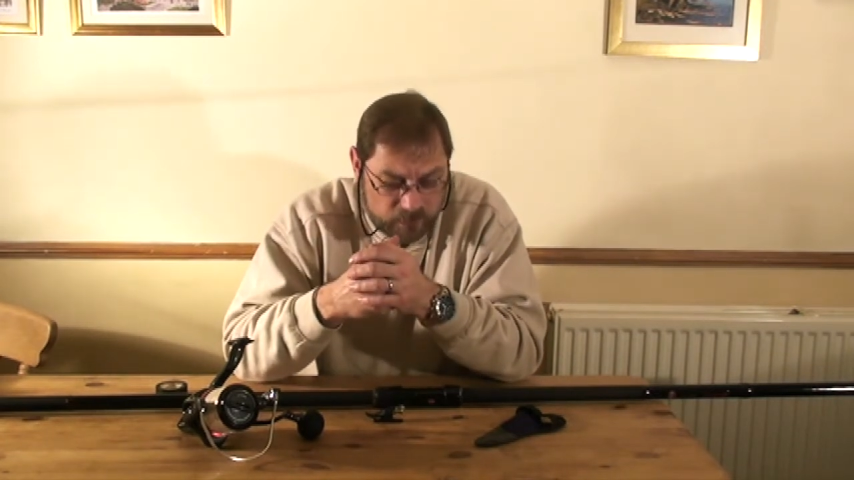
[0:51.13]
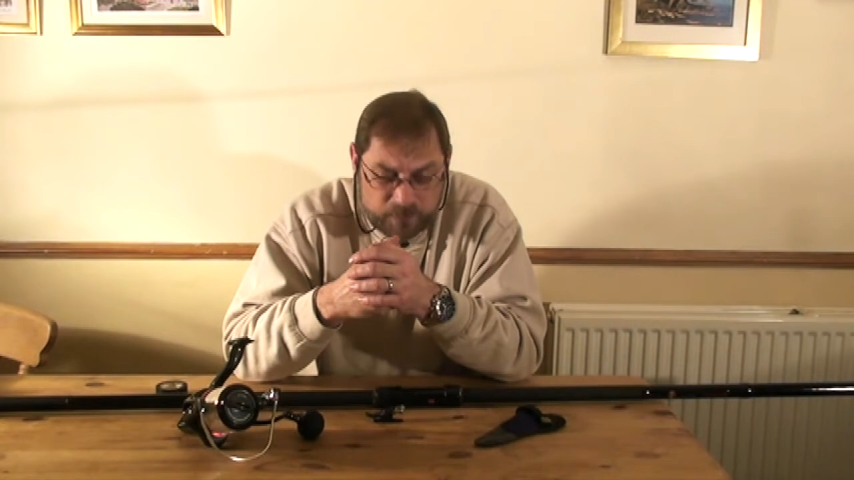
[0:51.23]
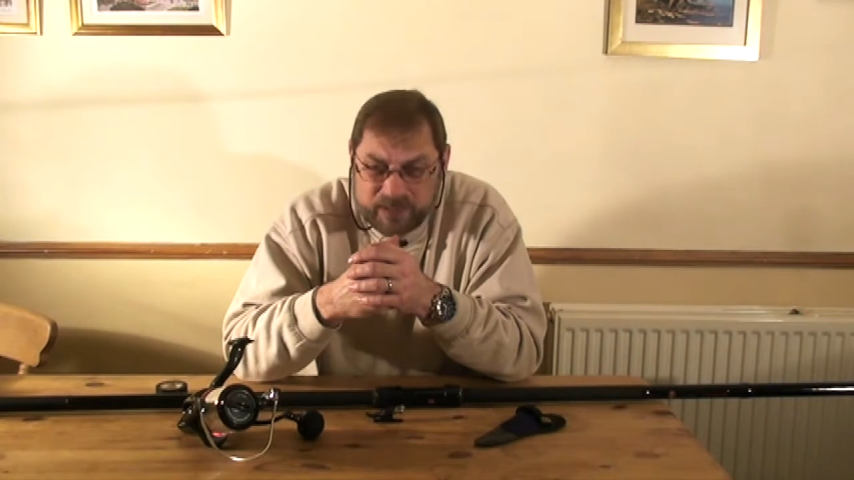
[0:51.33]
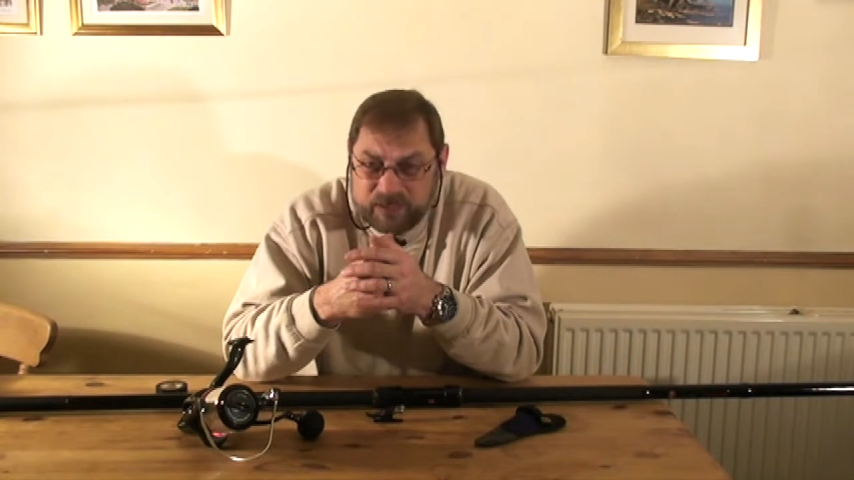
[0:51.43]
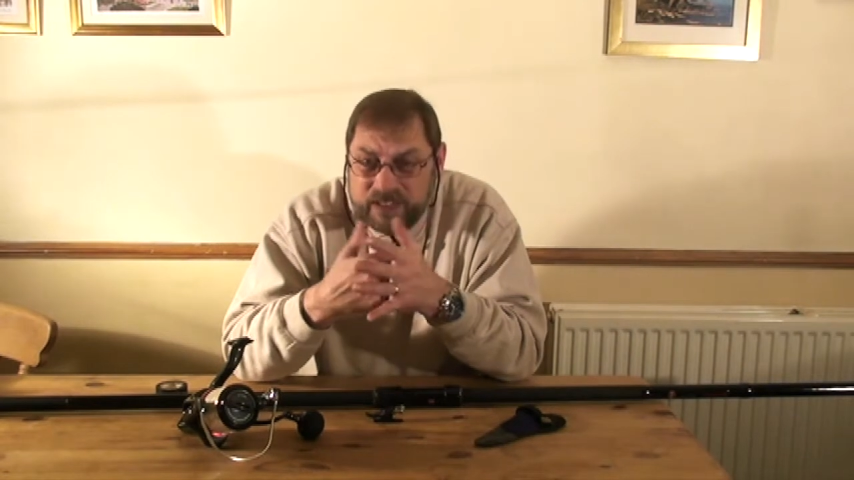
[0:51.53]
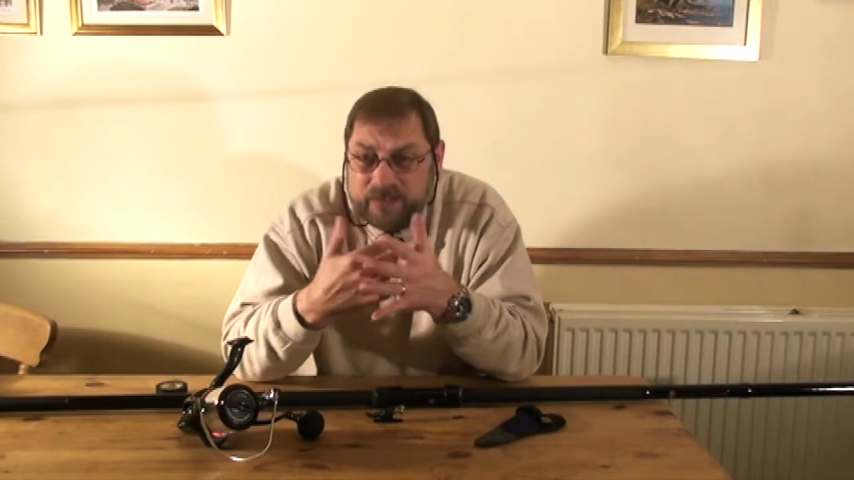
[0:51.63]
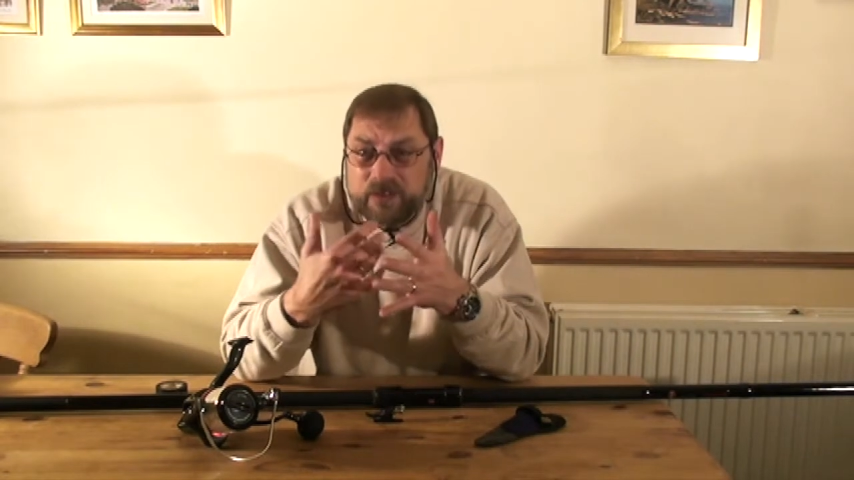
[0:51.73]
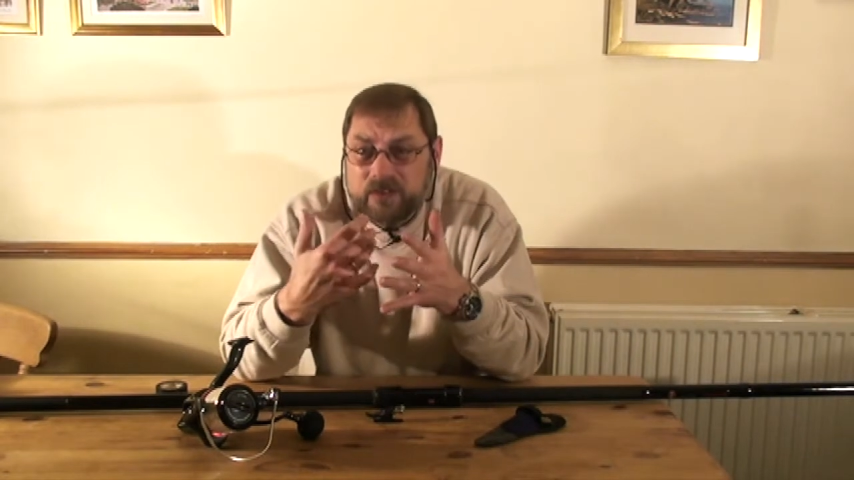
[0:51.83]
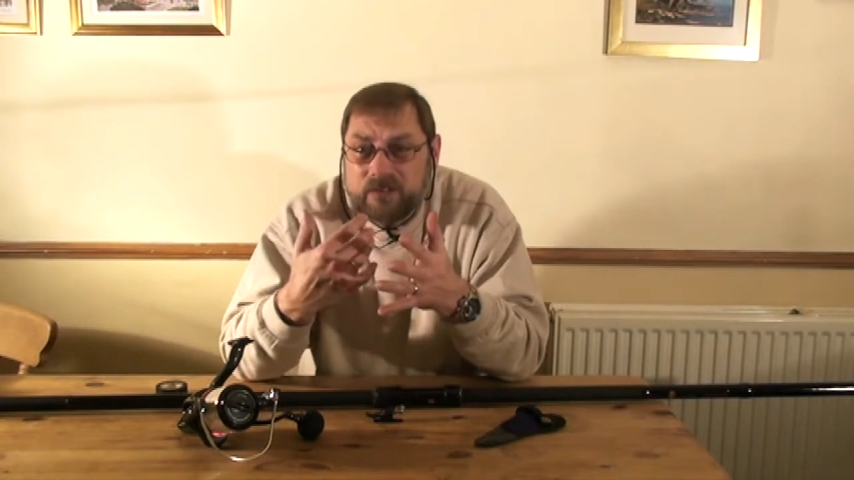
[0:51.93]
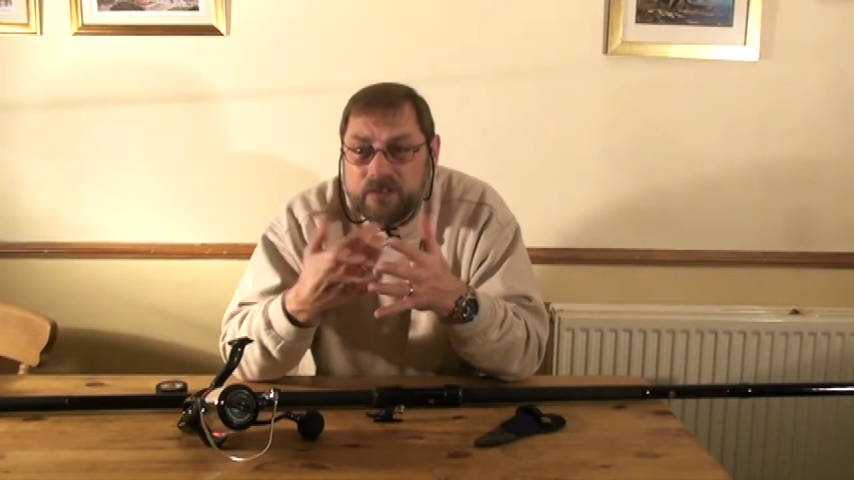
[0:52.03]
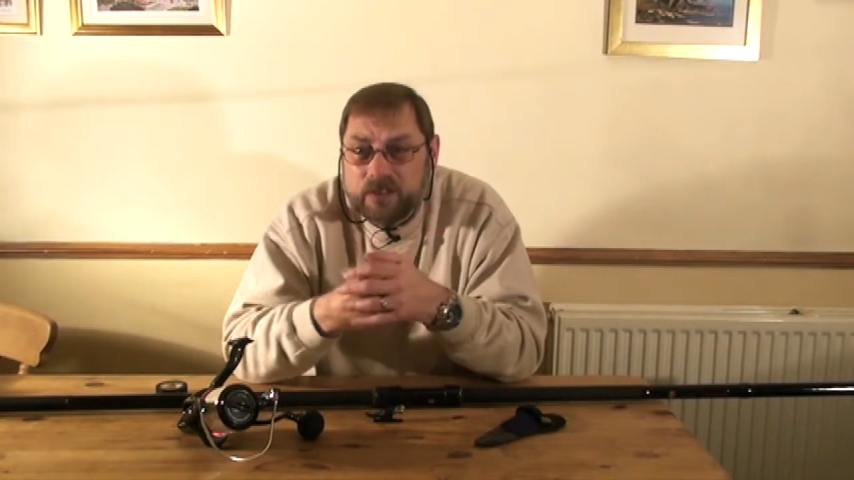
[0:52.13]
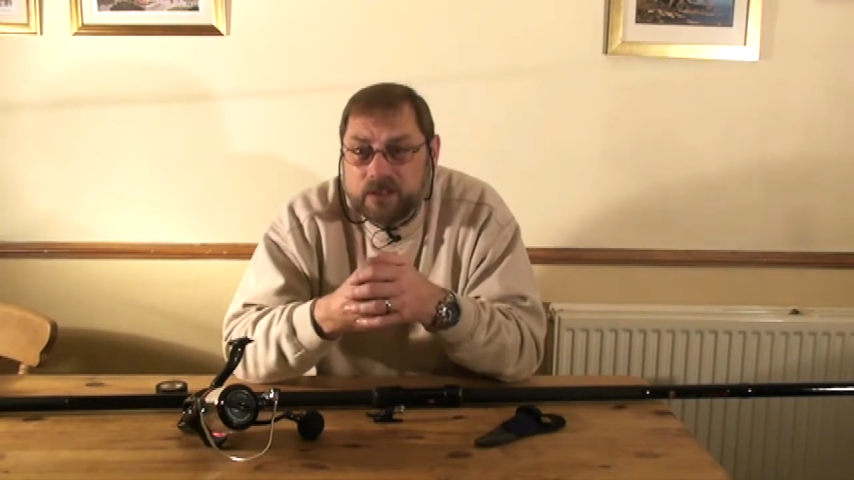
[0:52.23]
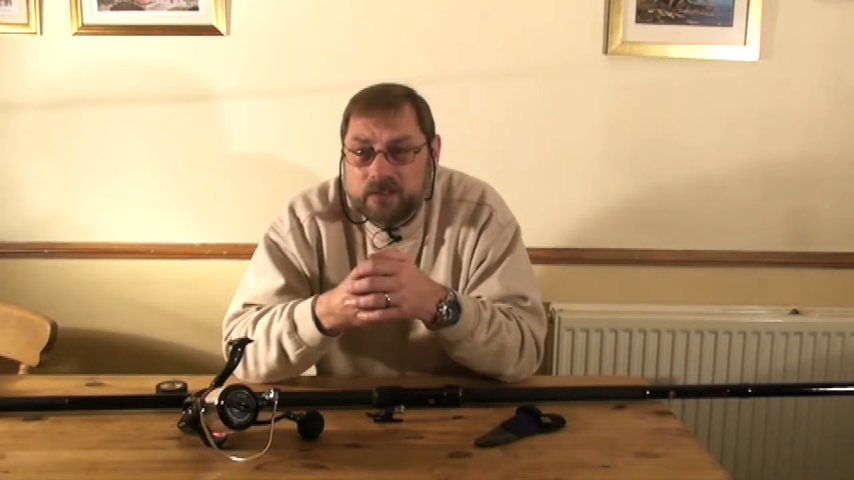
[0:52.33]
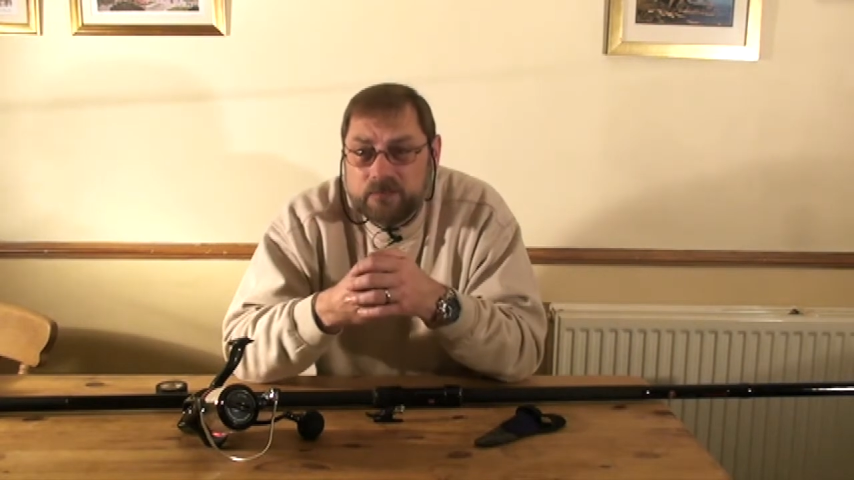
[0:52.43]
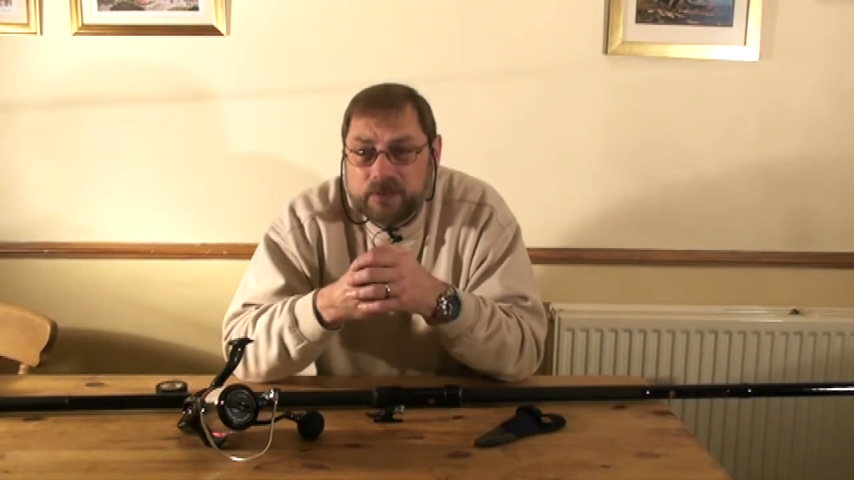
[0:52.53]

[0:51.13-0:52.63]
especially if you're